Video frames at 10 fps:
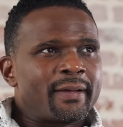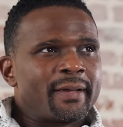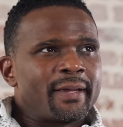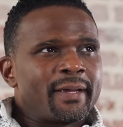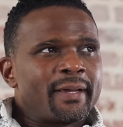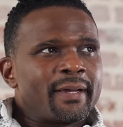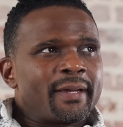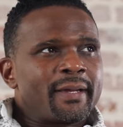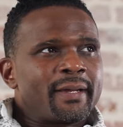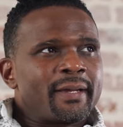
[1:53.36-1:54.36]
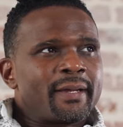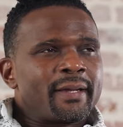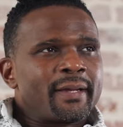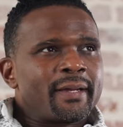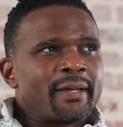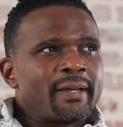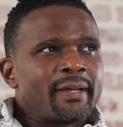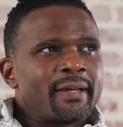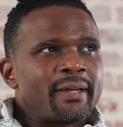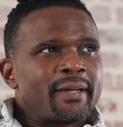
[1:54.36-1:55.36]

(silence)